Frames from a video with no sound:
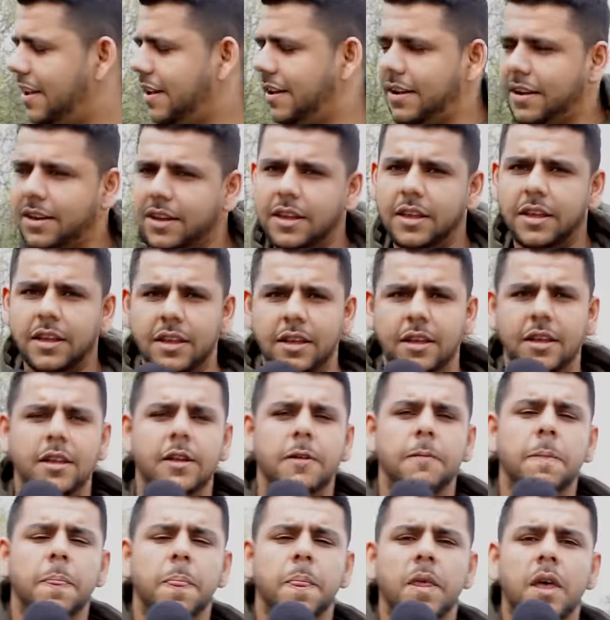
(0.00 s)
Westy
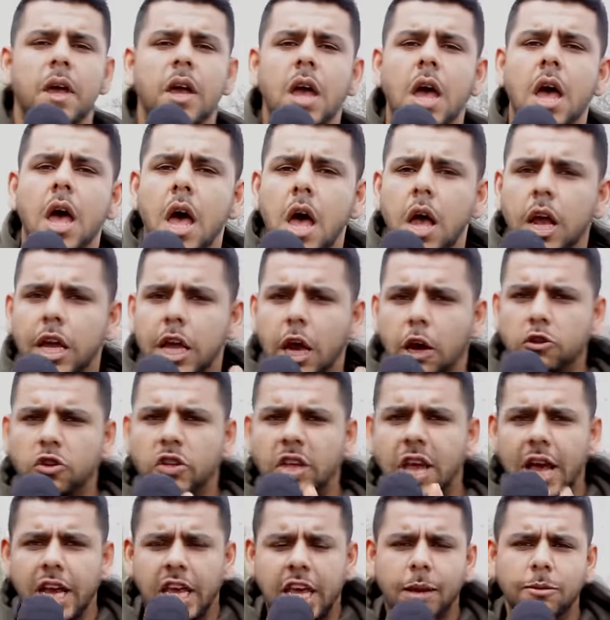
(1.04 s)
Pradako. Girls
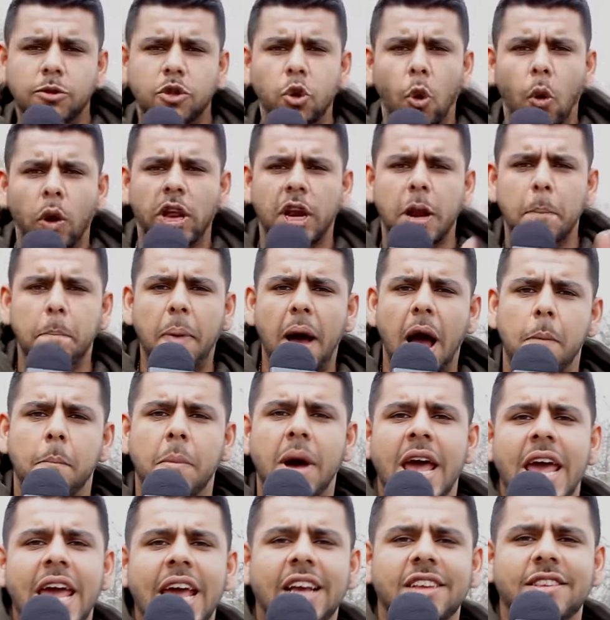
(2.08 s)
say I keep talking about
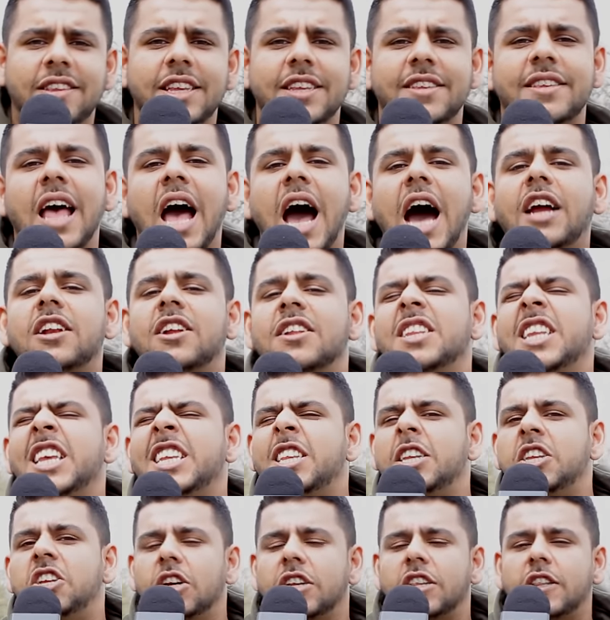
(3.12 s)
my exes. I don't need
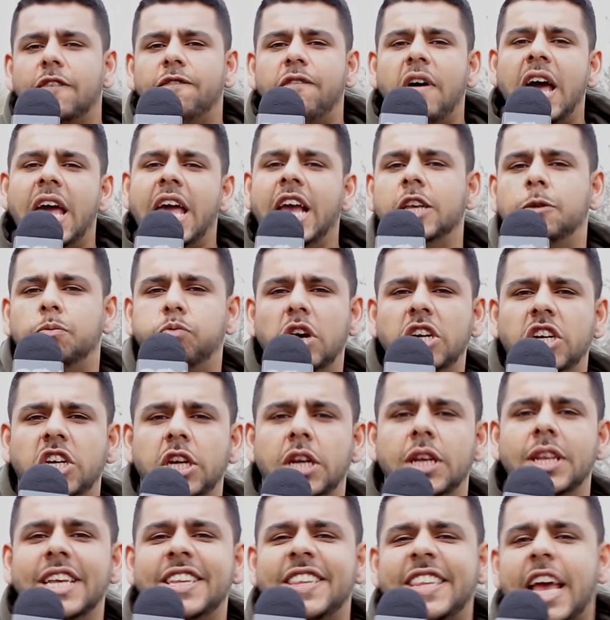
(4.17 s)
to justify
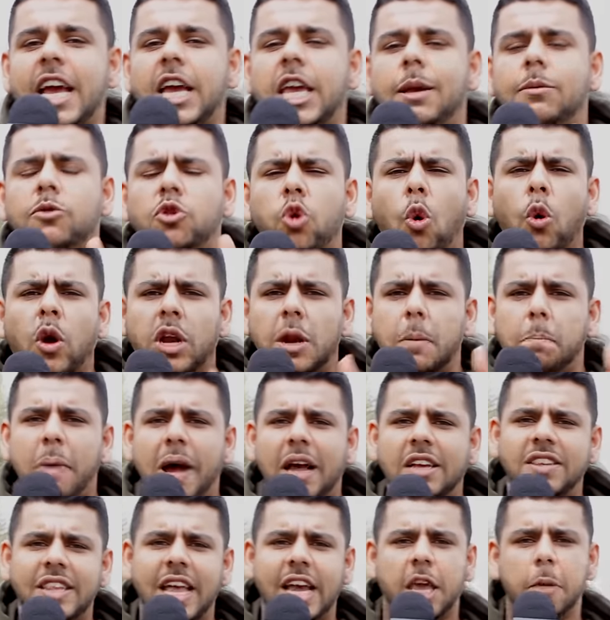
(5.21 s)
expression. They say I keep talking
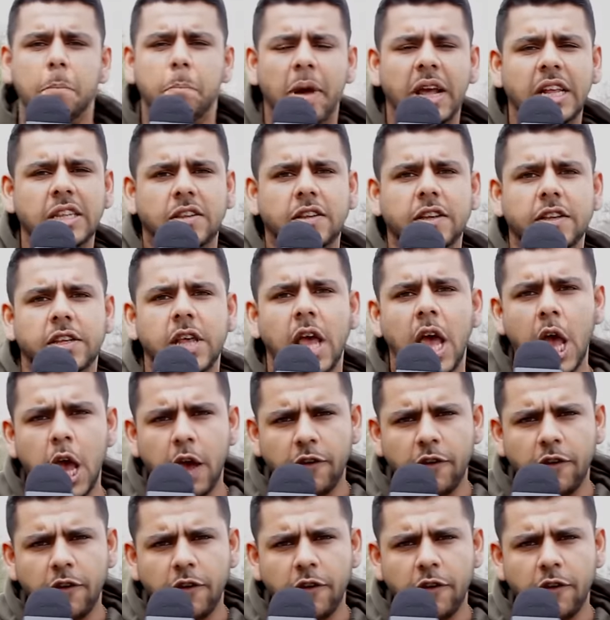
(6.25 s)
about stacking pences.